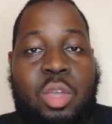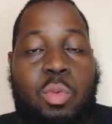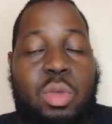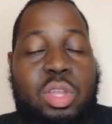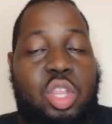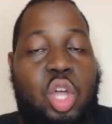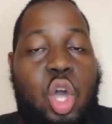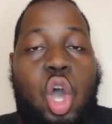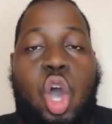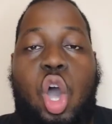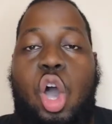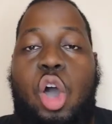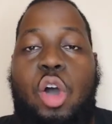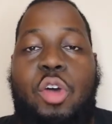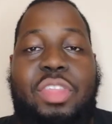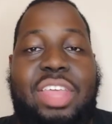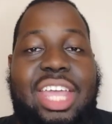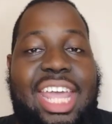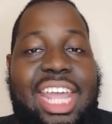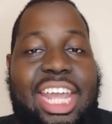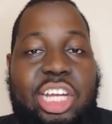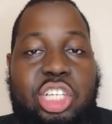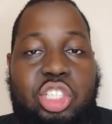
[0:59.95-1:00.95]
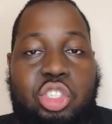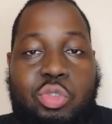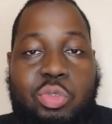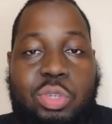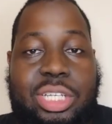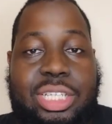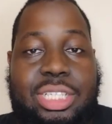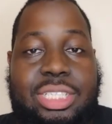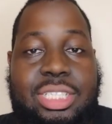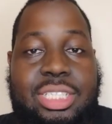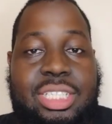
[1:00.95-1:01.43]
with all the
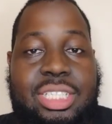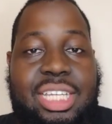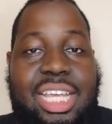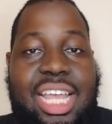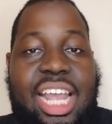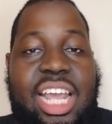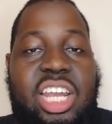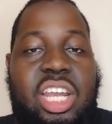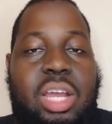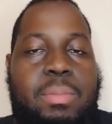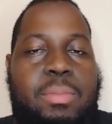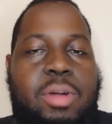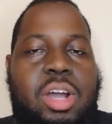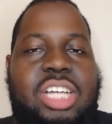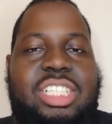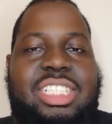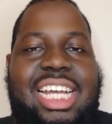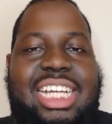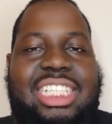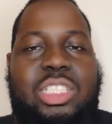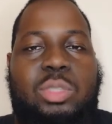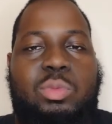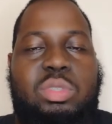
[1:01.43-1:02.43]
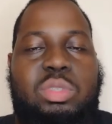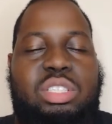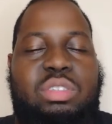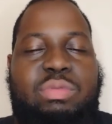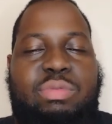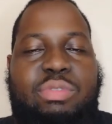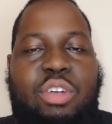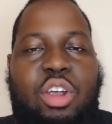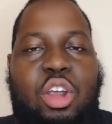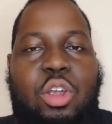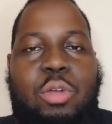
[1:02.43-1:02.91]
injuries, and Lamar Jackson was
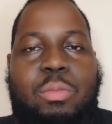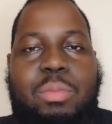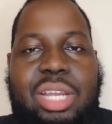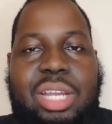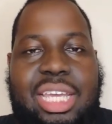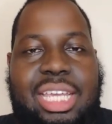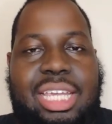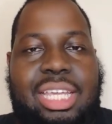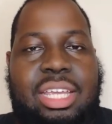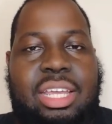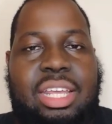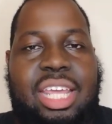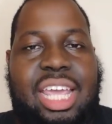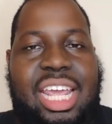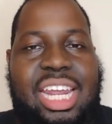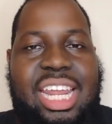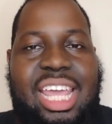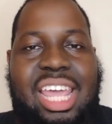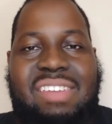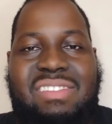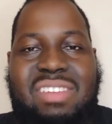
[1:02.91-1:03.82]
firmly and the